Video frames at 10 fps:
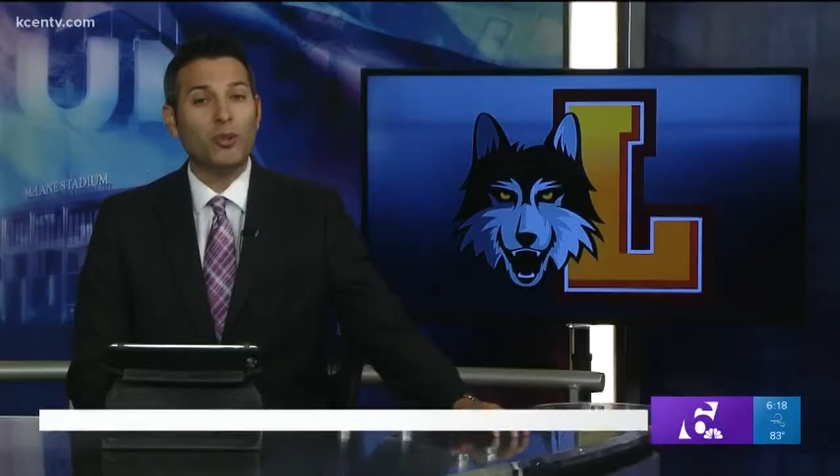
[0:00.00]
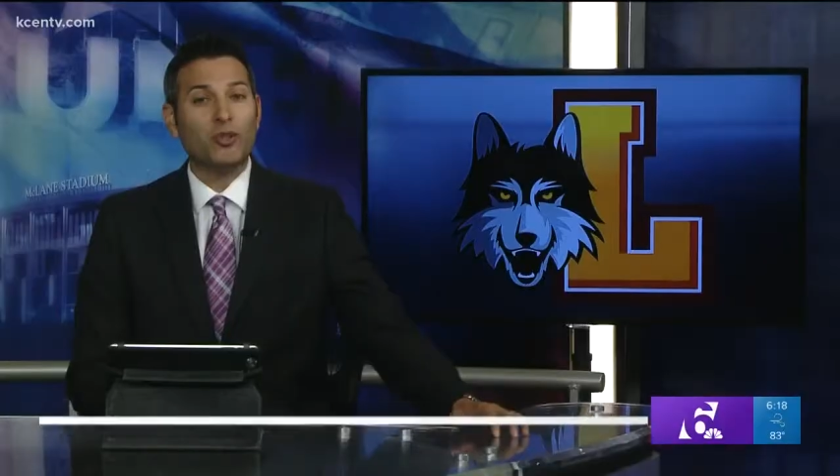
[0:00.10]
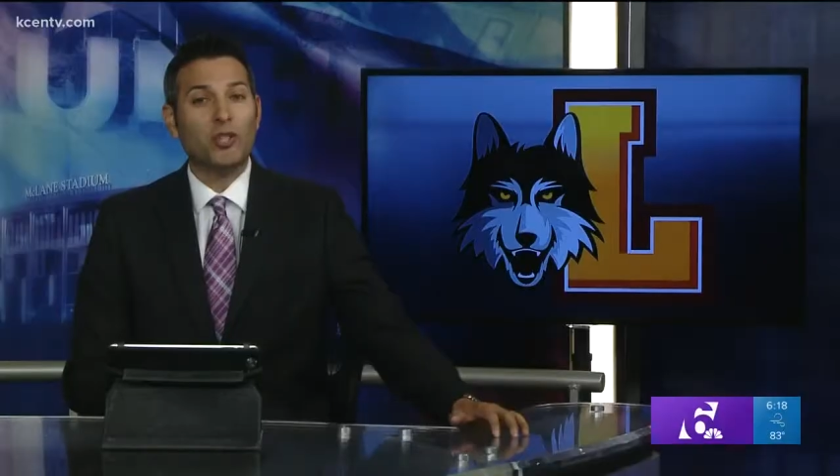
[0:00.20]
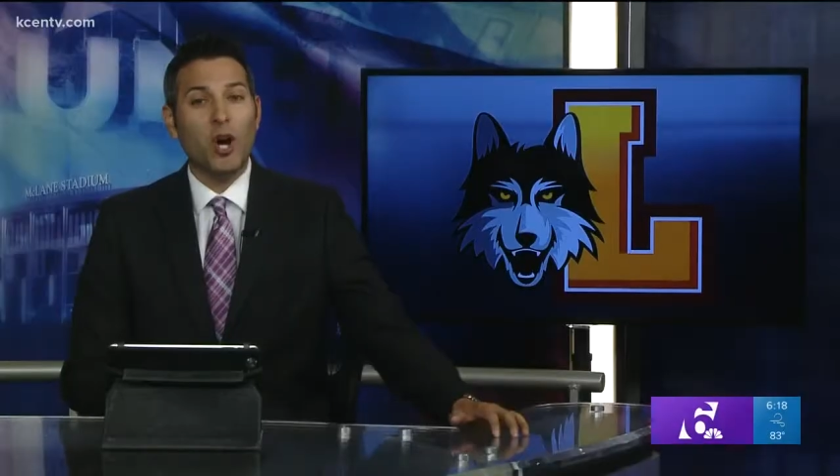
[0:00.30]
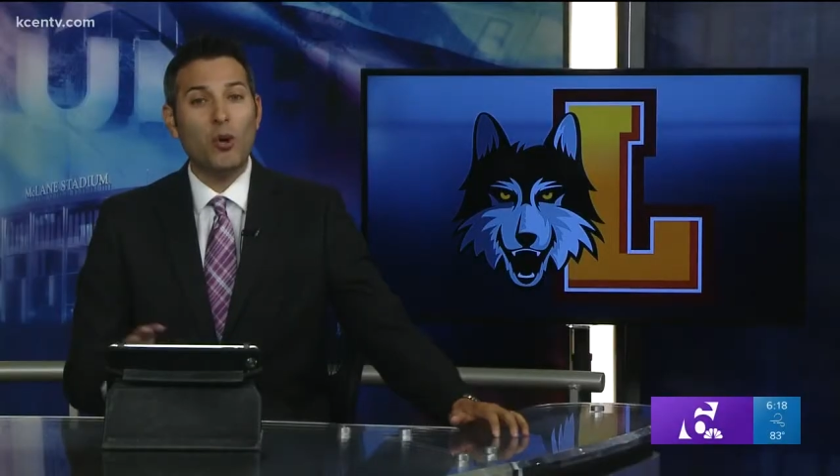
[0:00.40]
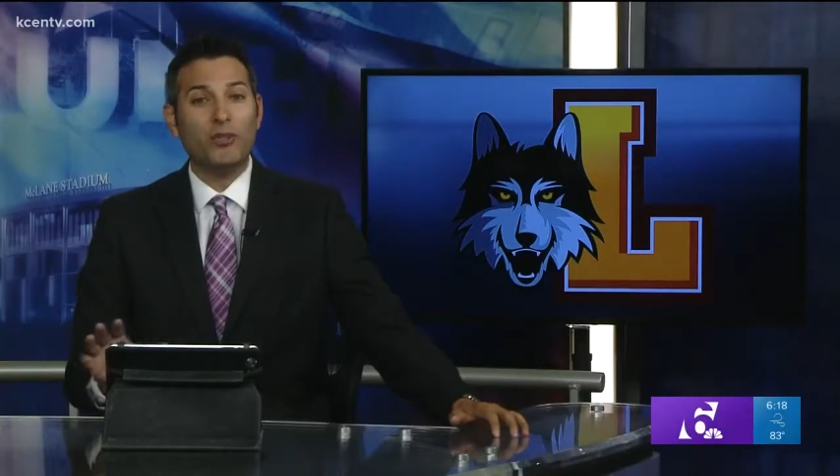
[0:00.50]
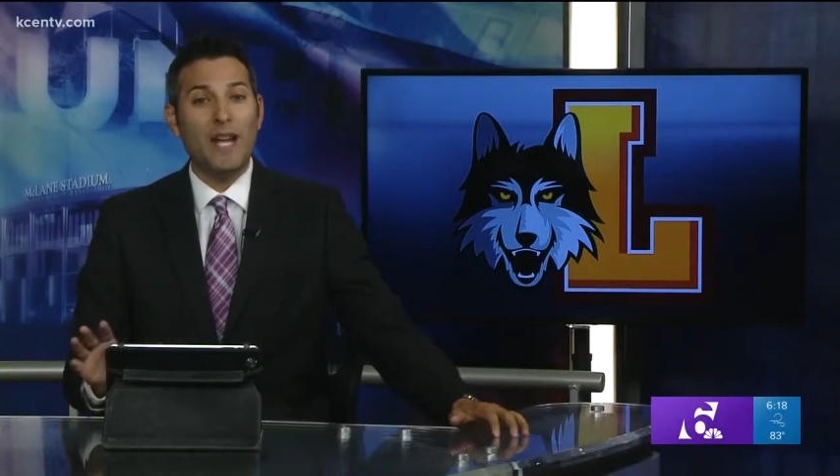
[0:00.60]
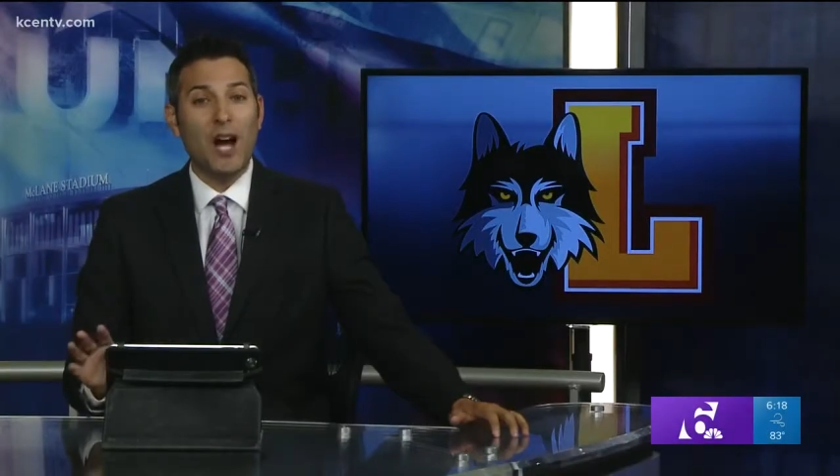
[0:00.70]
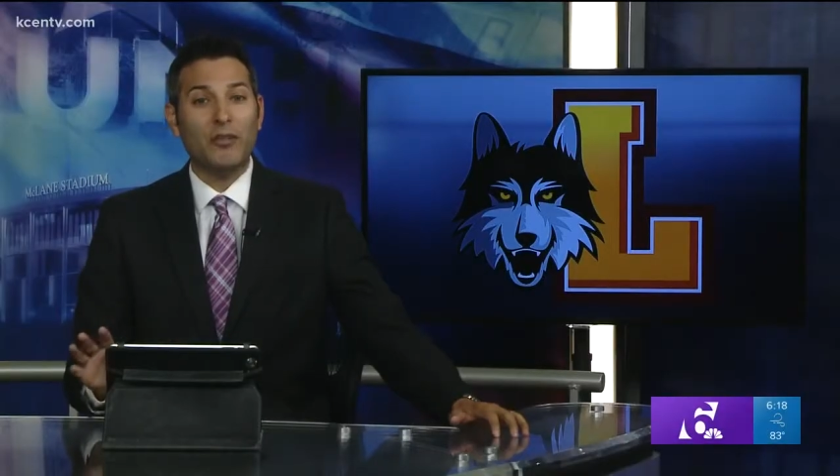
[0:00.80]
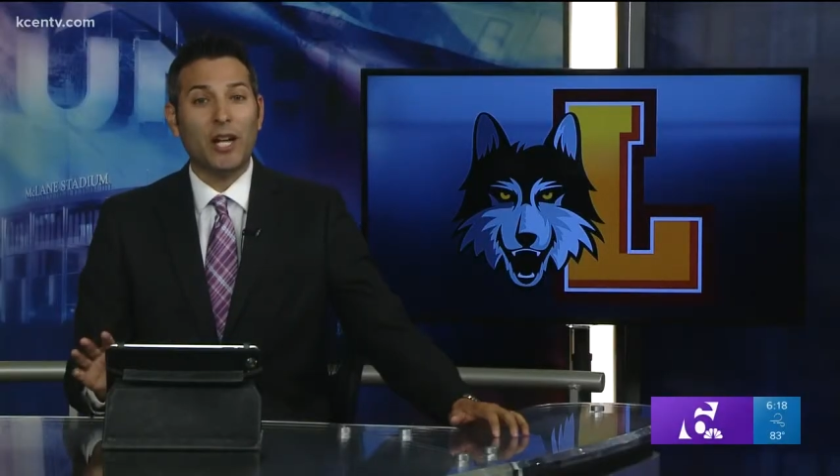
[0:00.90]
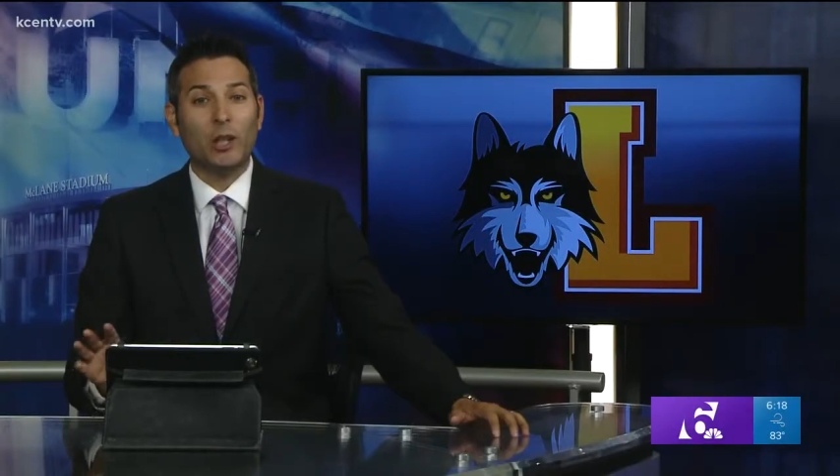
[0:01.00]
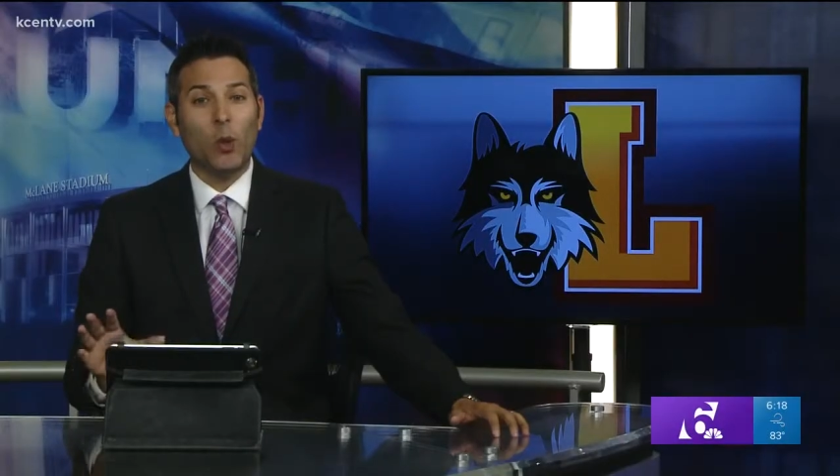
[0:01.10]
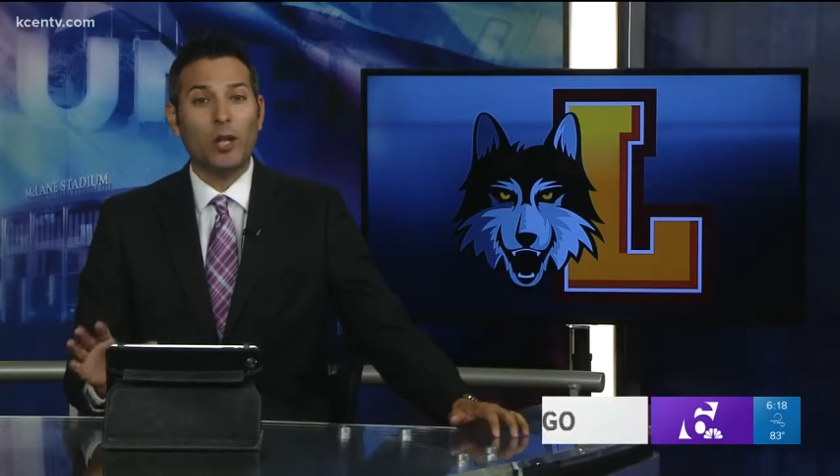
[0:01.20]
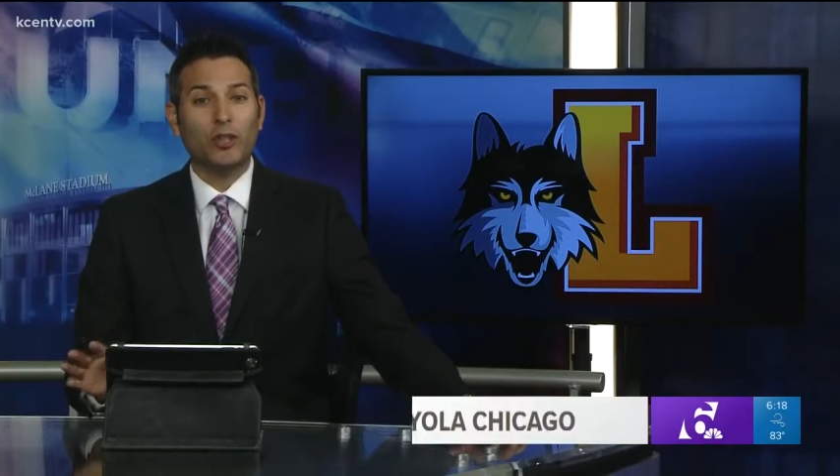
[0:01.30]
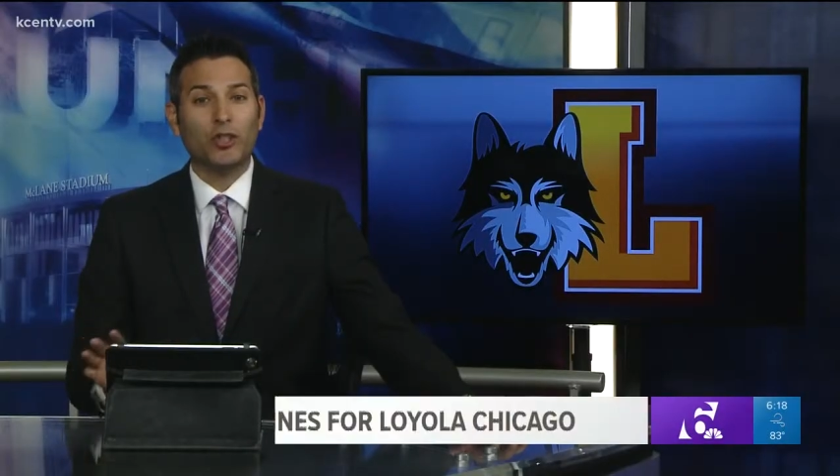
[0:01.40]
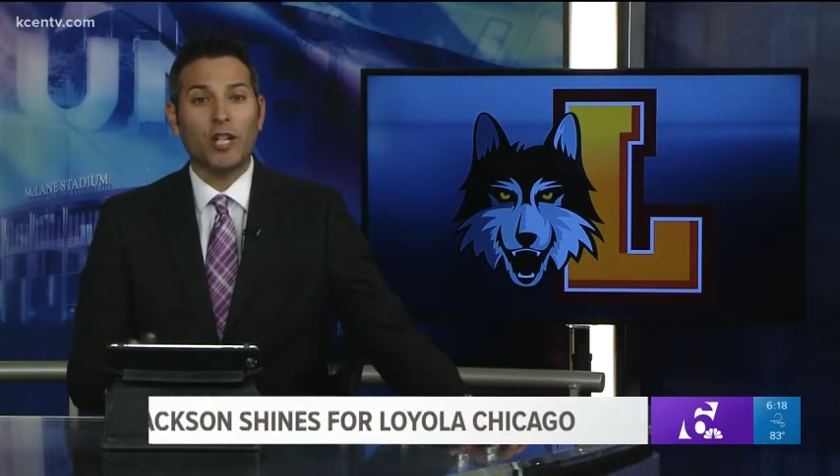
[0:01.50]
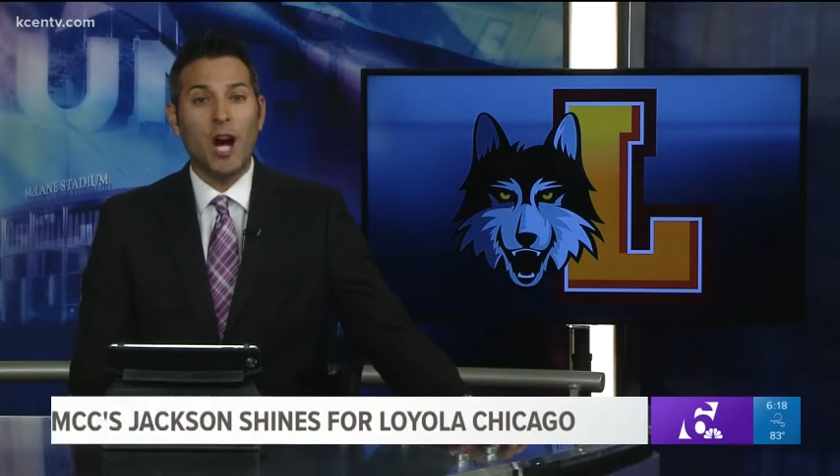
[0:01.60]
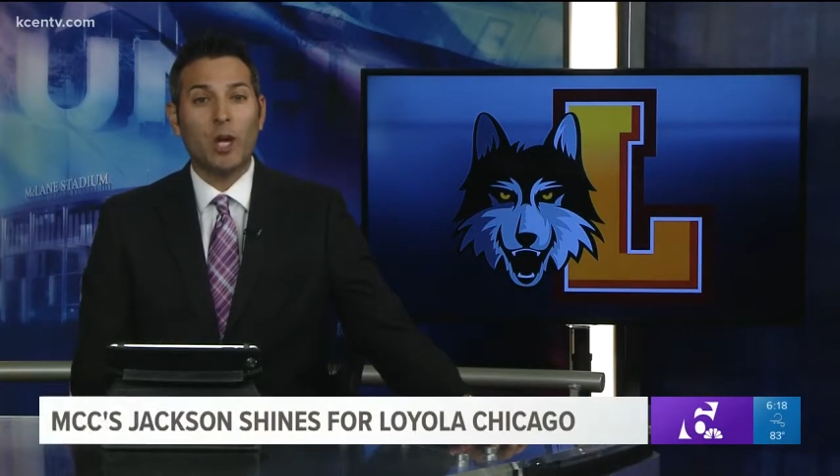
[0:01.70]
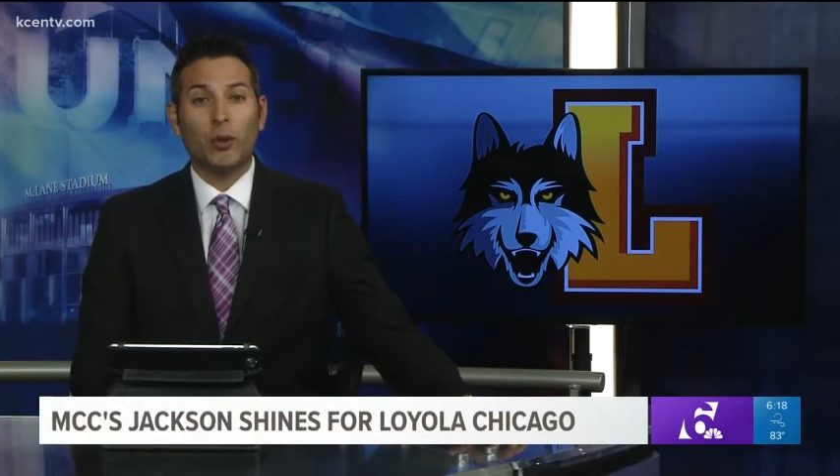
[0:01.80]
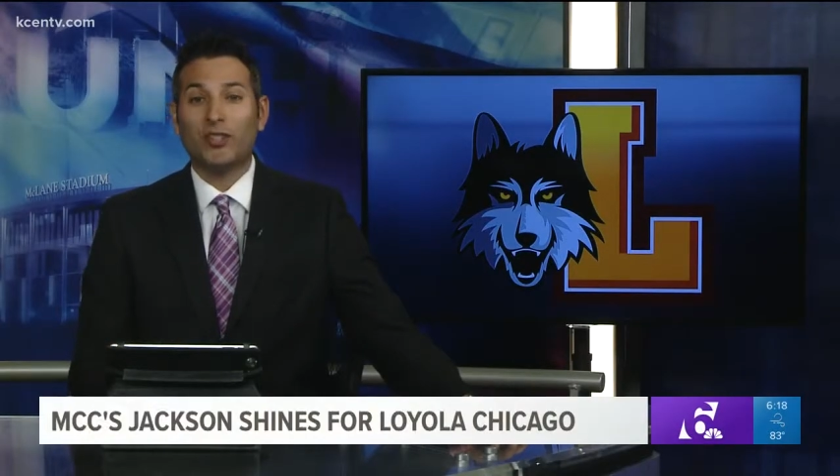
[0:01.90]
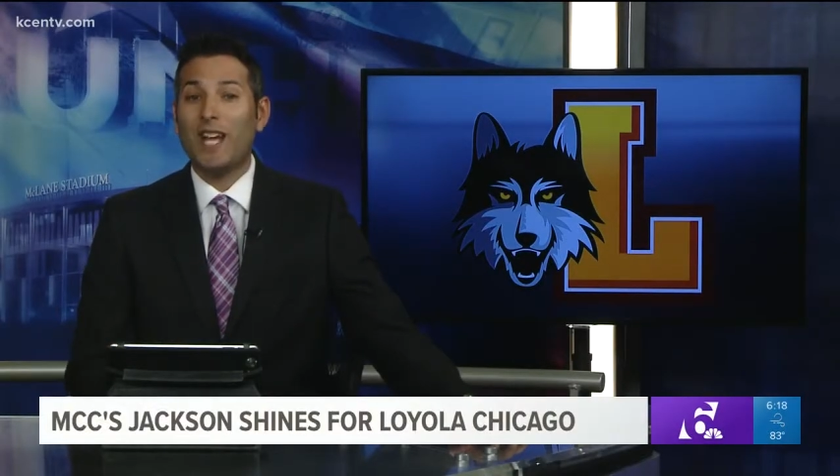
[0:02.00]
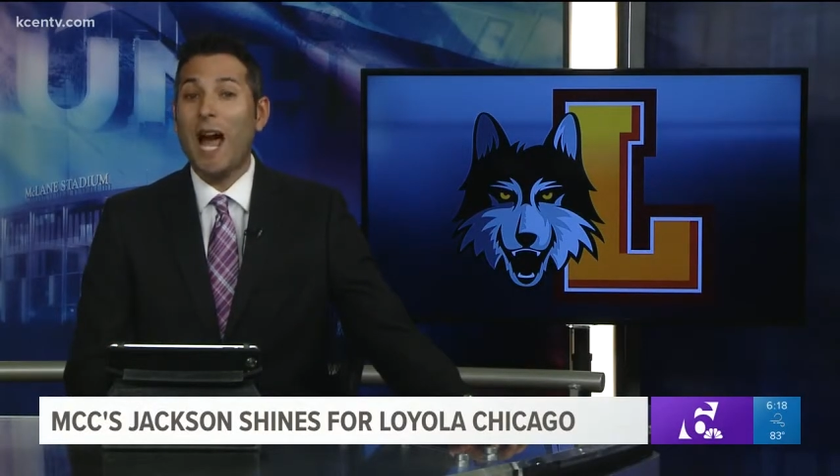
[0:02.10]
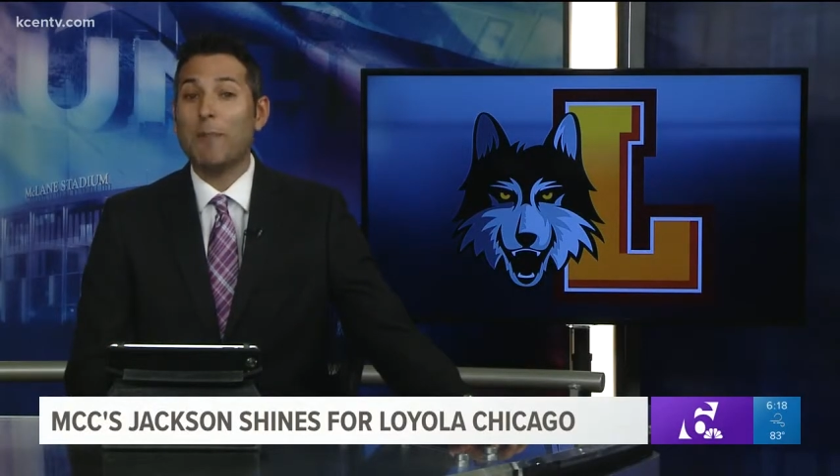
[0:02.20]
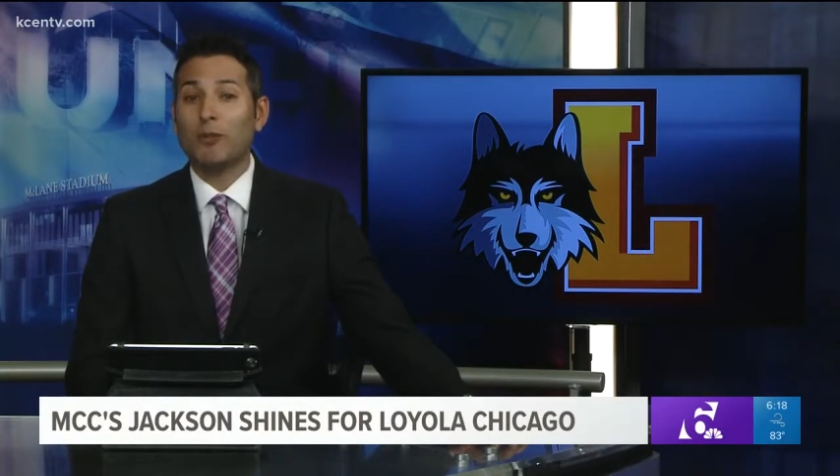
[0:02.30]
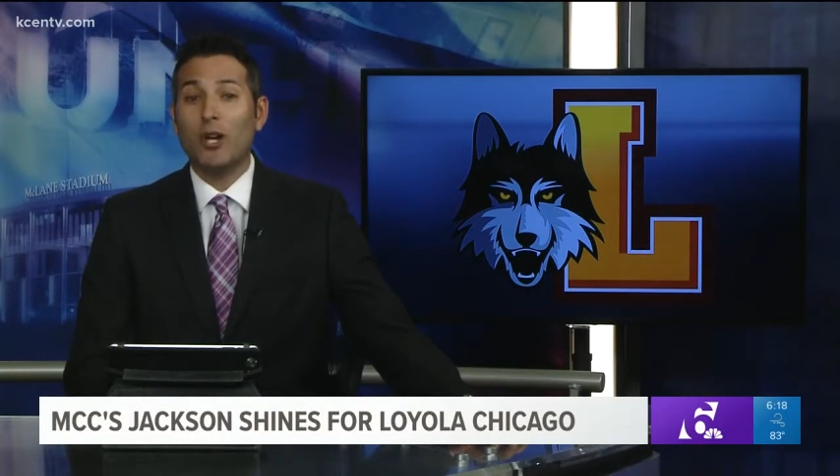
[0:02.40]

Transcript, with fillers: is no doubt that Loyola Chicago has captured